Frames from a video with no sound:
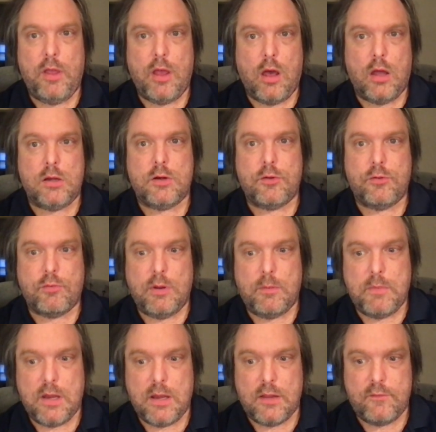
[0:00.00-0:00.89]
under 3
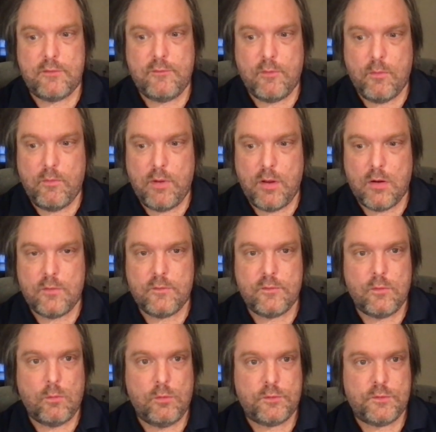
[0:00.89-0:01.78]
minutes from here.
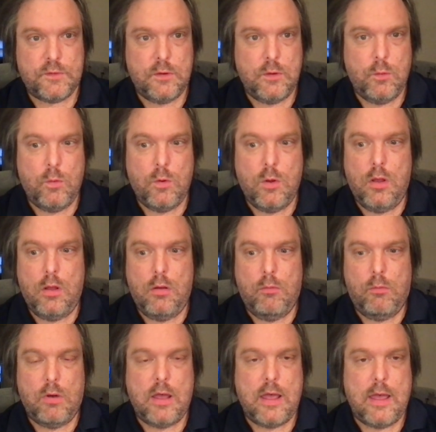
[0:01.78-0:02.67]
So we'll see
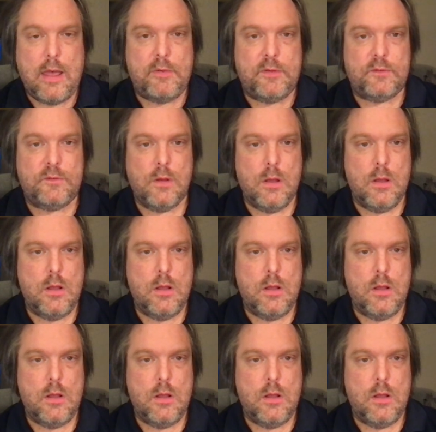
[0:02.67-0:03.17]
what happens.